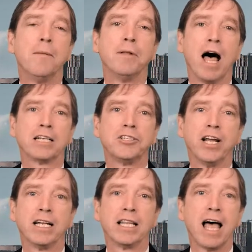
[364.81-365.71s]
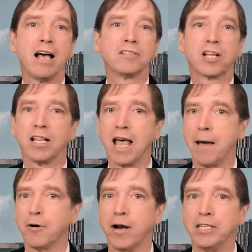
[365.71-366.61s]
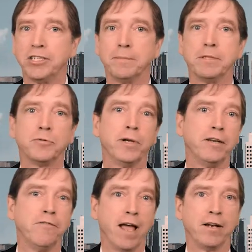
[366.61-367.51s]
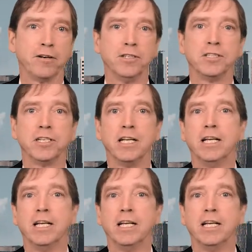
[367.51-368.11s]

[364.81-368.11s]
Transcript: Blockchain allows collaboration between vendors,